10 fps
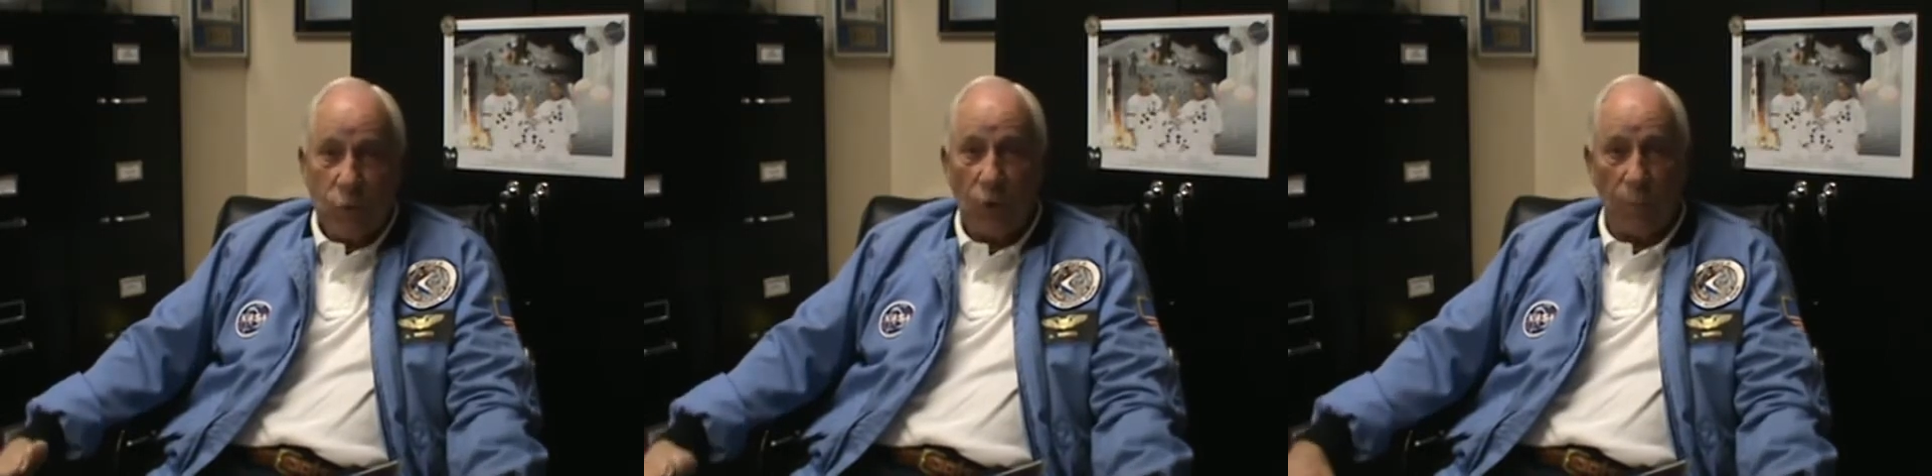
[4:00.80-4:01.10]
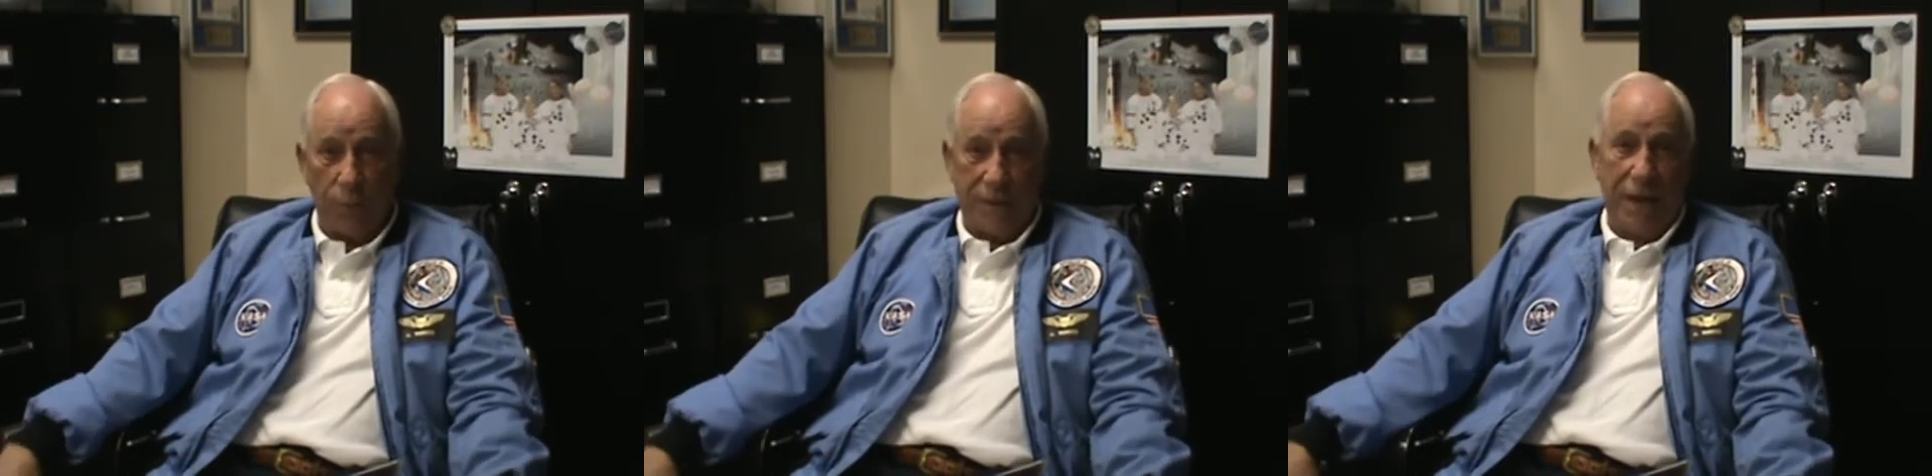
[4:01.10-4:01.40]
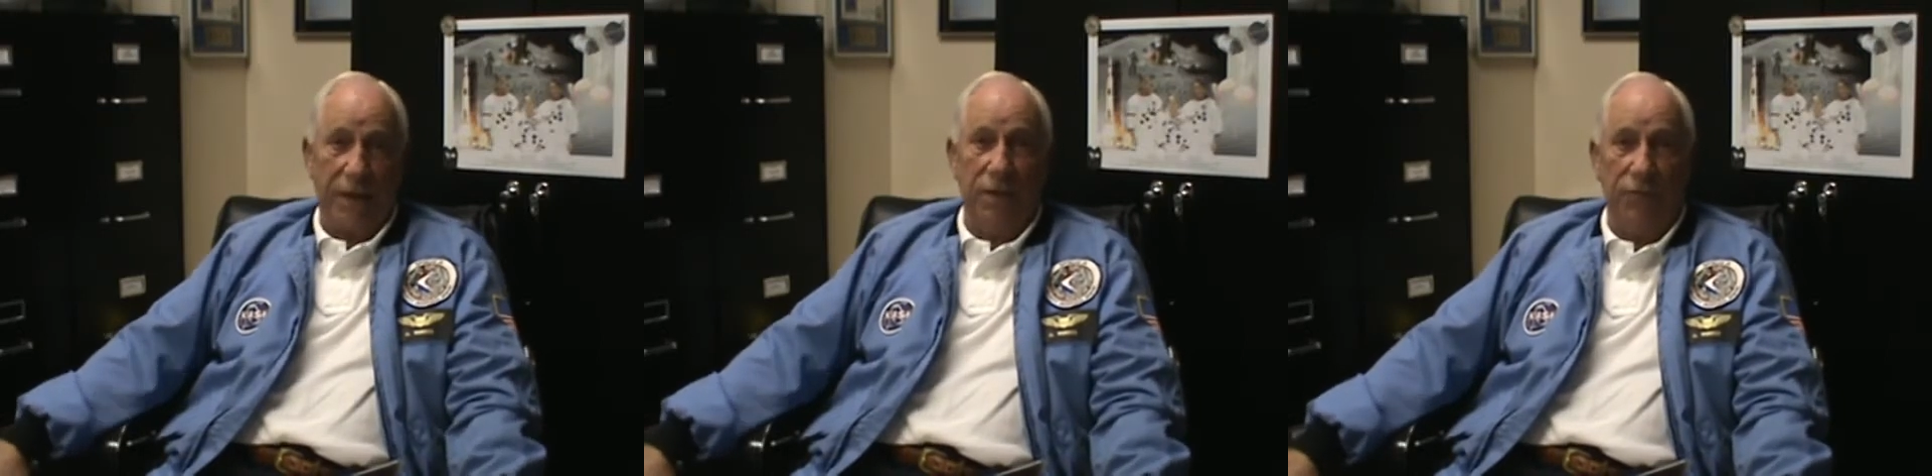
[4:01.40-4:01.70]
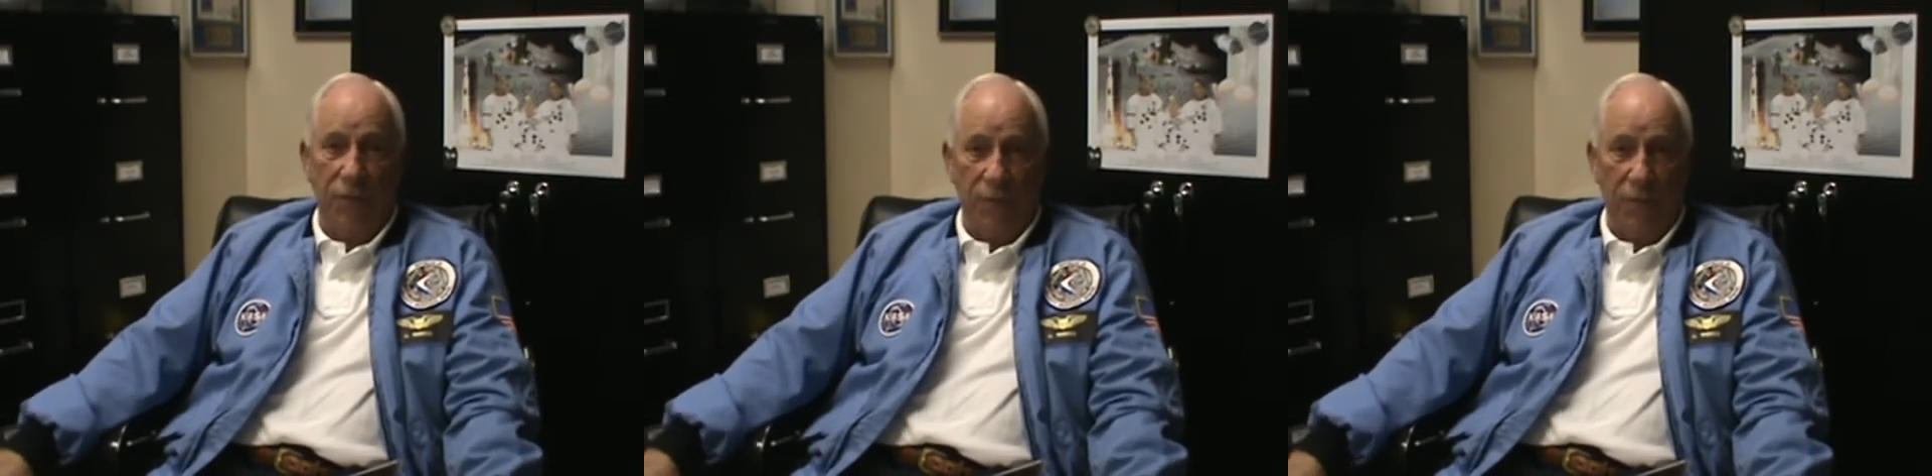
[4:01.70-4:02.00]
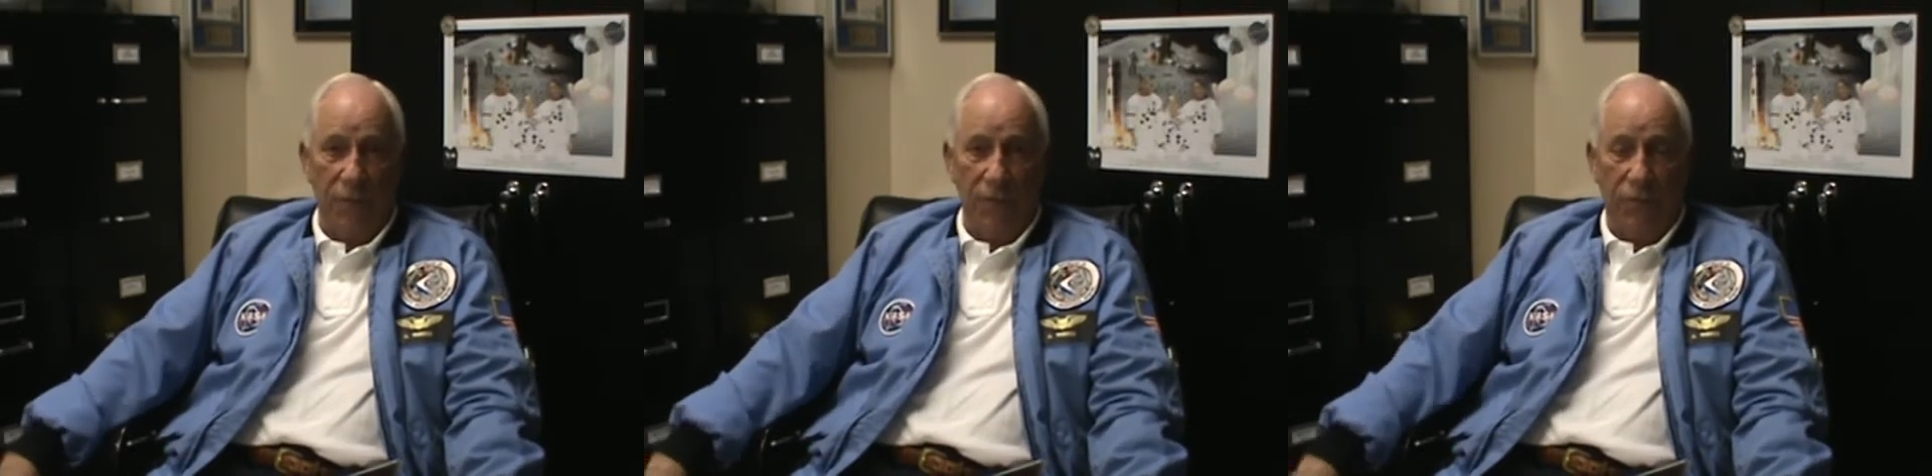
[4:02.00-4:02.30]
sort of protected from
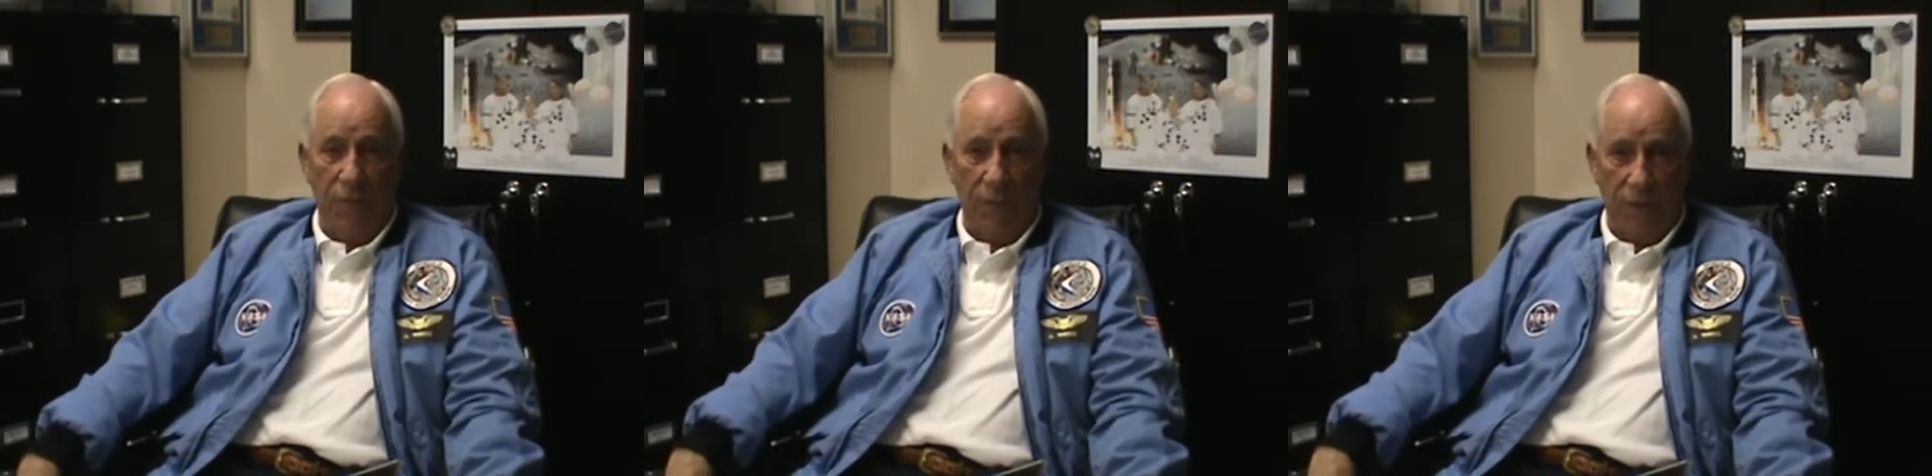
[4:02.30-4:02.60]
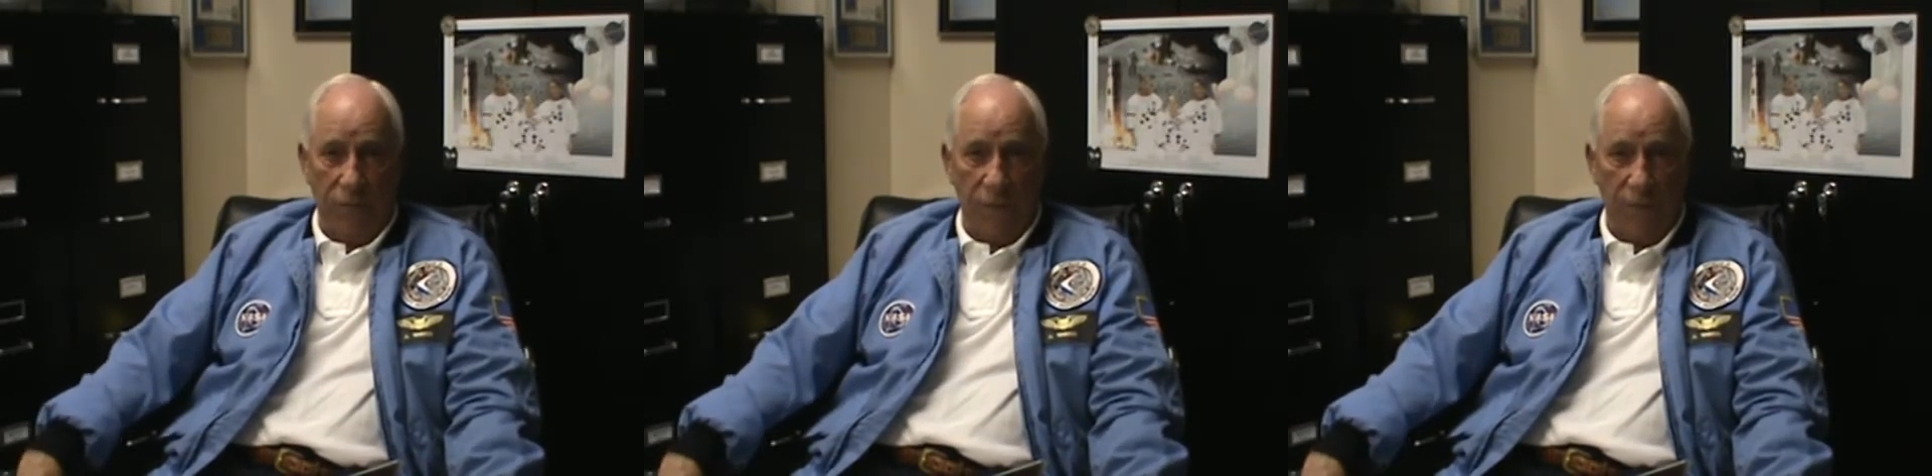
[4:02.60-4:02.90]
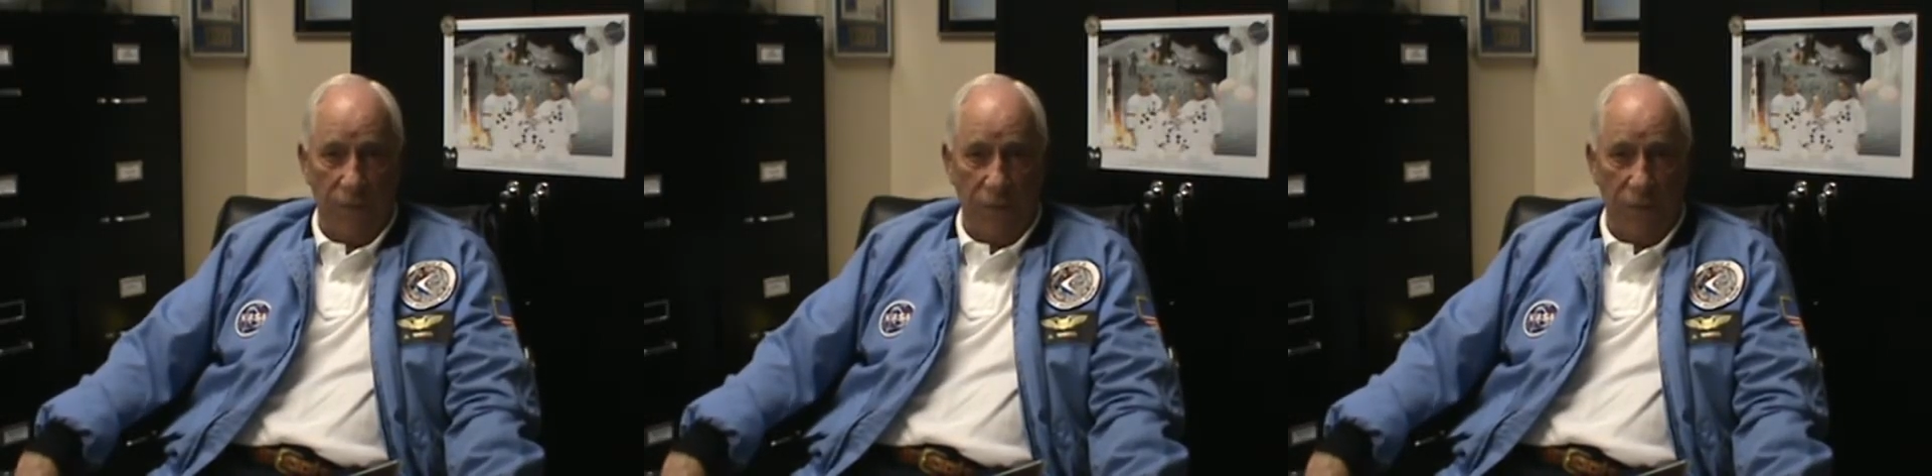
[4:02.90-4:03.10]
the